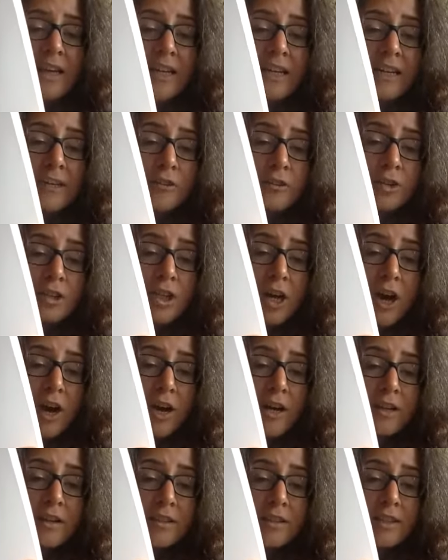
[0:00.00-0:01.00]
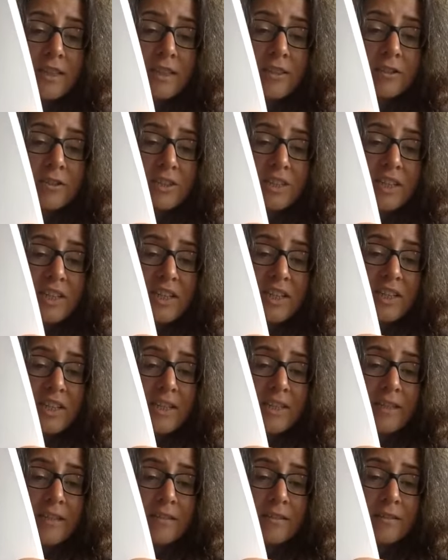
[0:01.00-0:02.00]
Inner child, inner
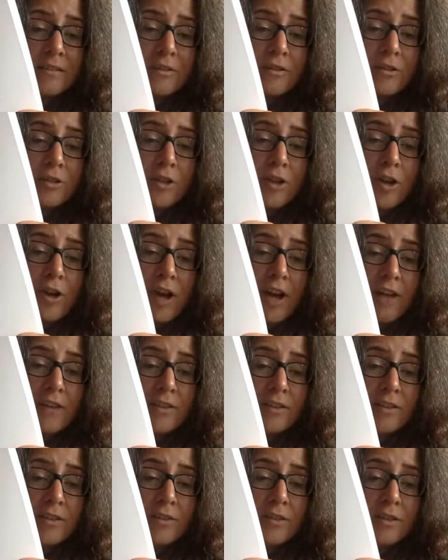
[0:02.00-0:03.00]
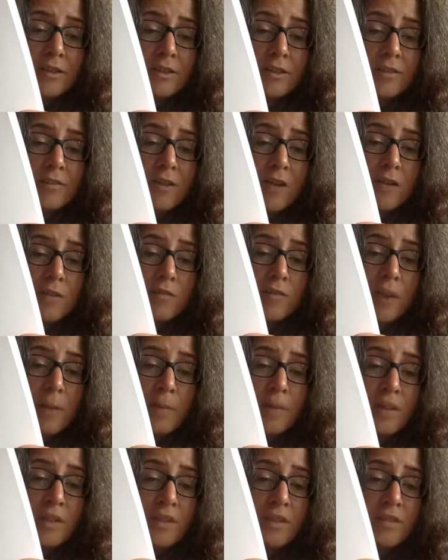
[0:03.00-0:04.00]
teen, your young adult, divine
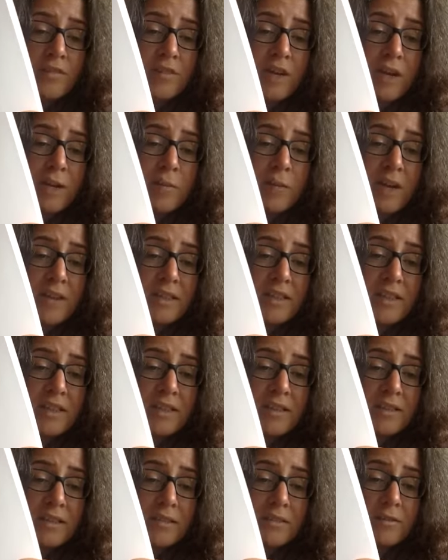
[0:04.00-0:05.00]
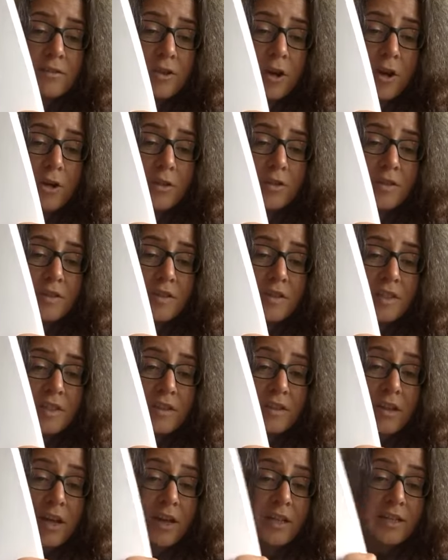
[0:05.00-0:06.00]
feminine, divine masculine, darkness
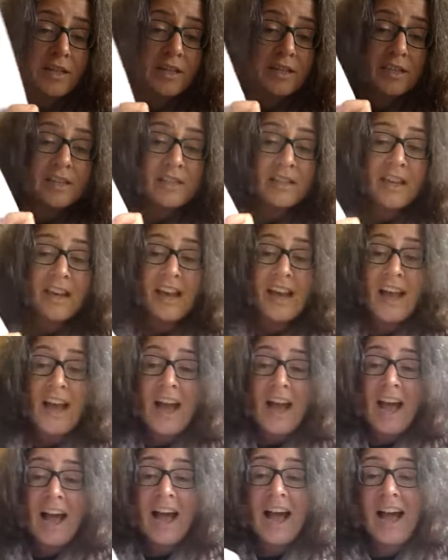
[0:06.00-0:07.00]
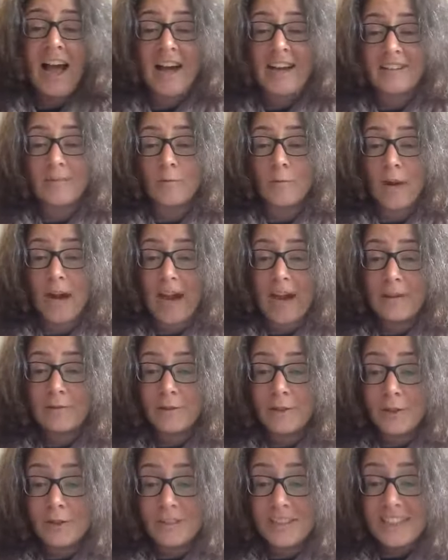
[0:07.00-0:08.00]
and light. And wow,
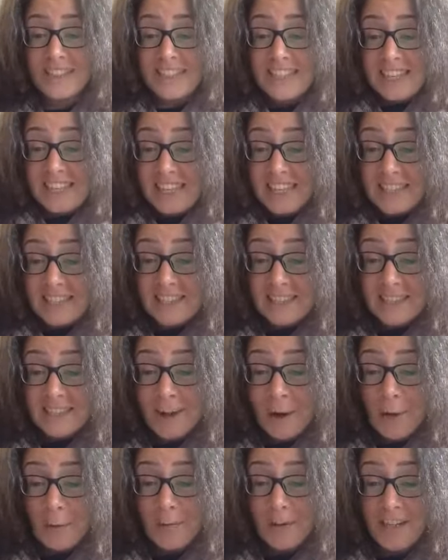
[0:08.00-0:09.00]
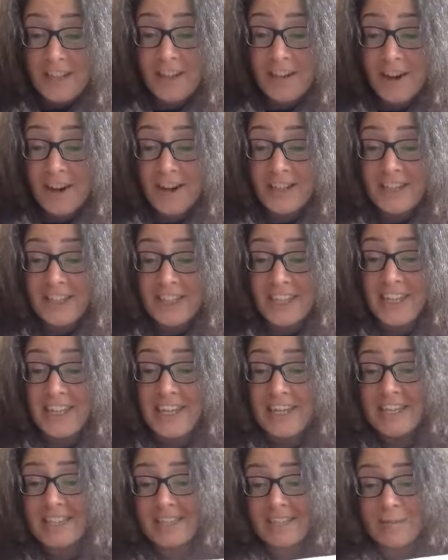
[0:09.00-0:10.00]
New Zealand. Oh my gosh,
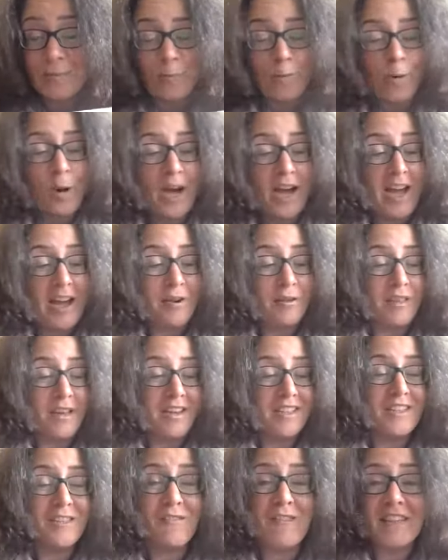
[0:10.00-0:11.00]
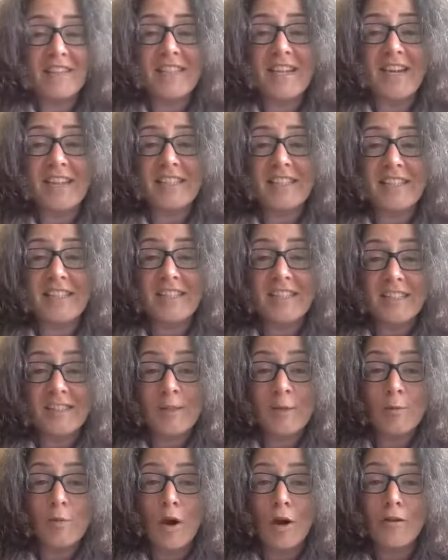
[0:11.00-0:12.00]
Liz. Wow, that is fantastic. Is it
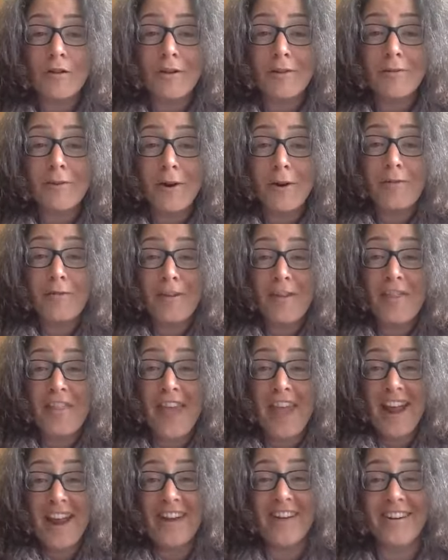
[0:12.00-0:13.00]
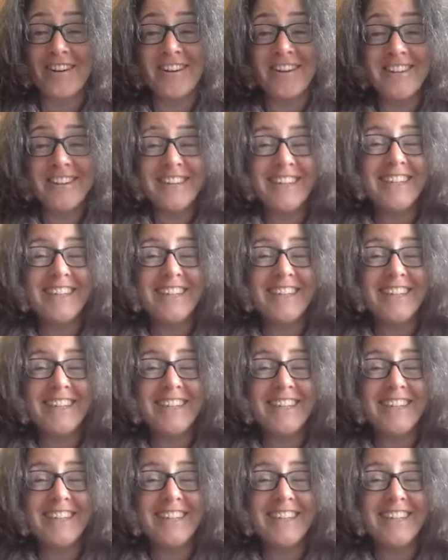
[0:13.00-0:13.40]
tomorrow over there?